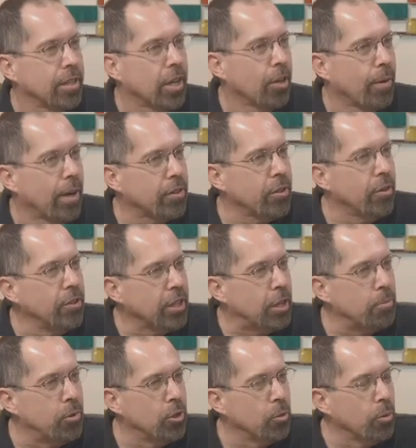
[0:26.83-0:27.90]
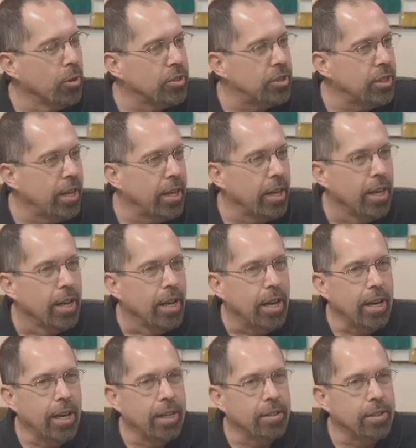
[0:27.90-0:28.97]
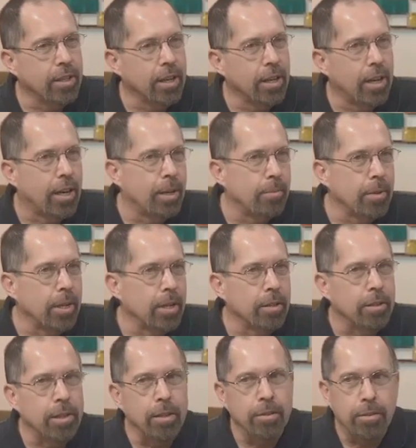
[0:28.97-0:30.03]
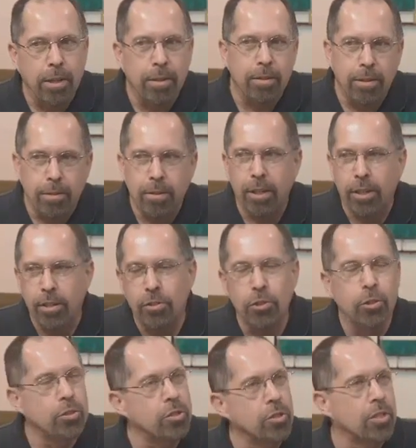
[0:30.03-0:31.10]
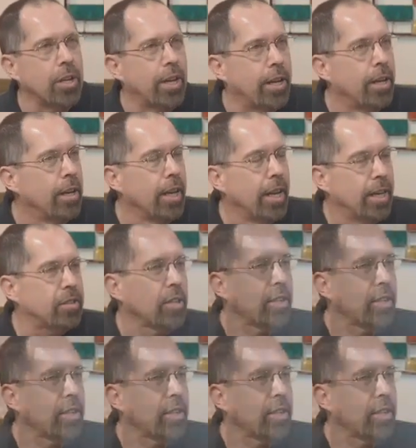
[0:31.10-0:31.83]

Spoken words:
that are out there in the computer world today. And the good news is that it's a